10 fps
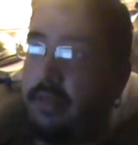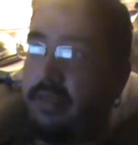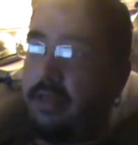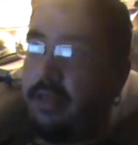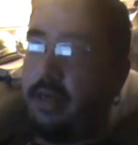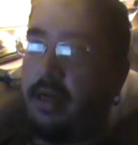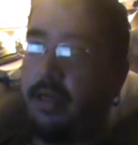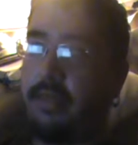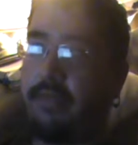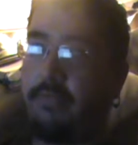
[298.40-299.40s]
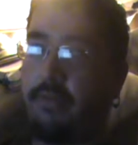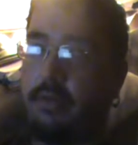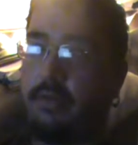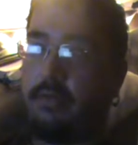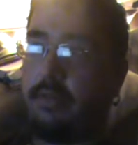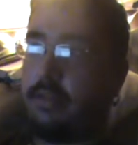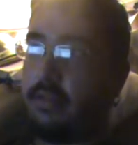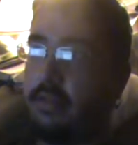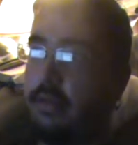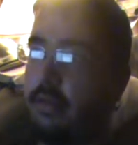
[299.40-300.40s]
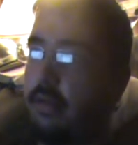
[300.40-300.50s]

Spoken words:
is a God, after all, isn't He?